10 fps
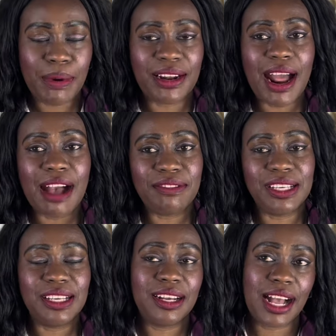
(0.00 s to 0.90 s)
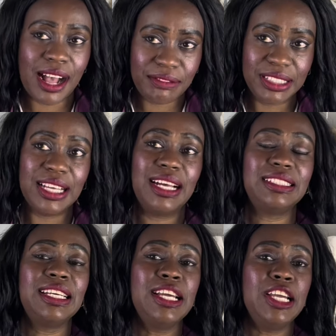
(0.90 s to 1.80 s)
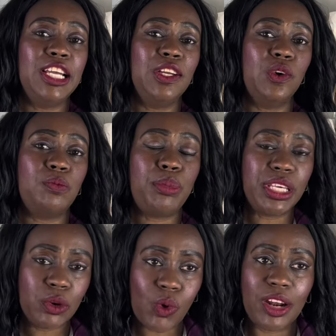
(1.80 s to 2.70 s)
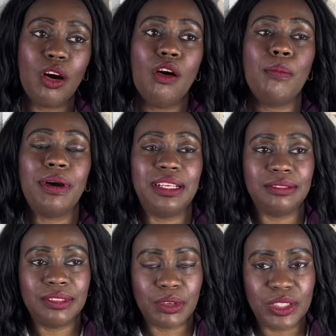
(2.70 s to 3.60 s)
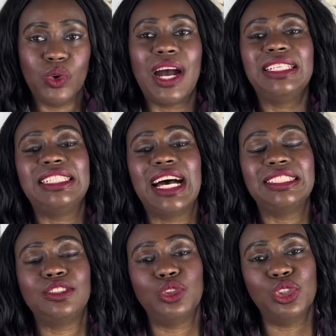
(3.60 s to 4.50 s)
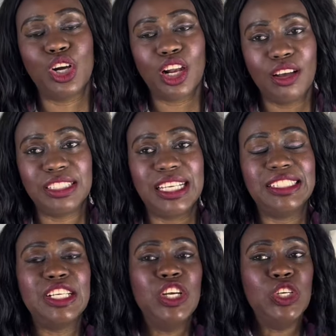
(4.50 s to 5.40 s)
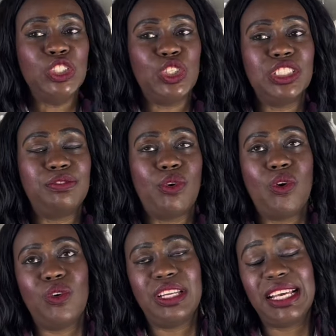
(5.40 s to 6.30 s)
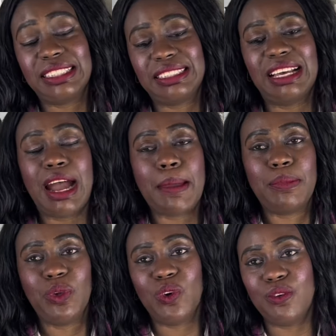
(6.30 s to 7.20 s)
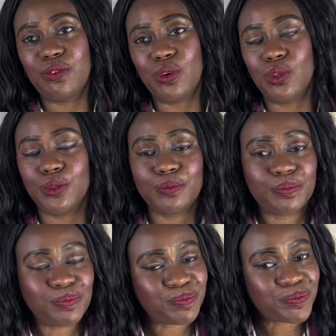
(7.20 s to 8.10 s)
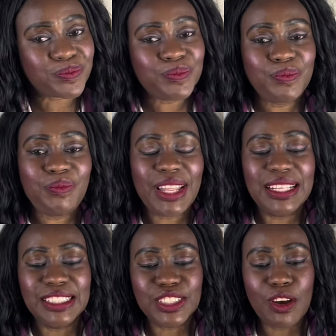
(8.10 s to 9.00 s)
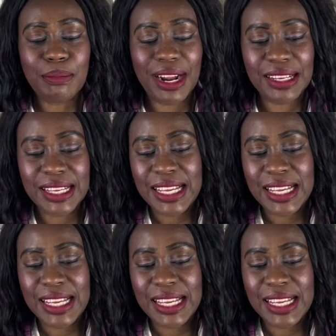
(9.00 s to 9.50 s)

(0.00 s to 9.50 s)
about having that, you know, picking one up and, you know, adding that to your closet just for next time, you know, for the summer